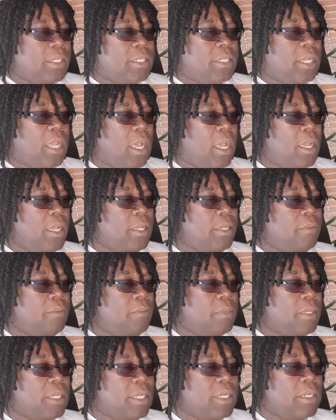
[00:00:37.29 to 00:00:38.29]

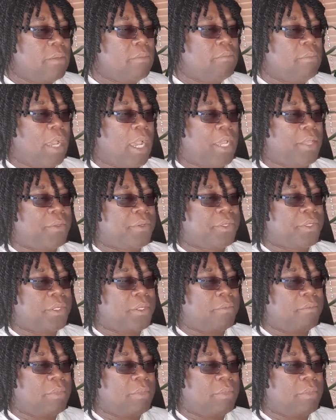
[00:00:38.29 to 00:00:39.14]
Time in maths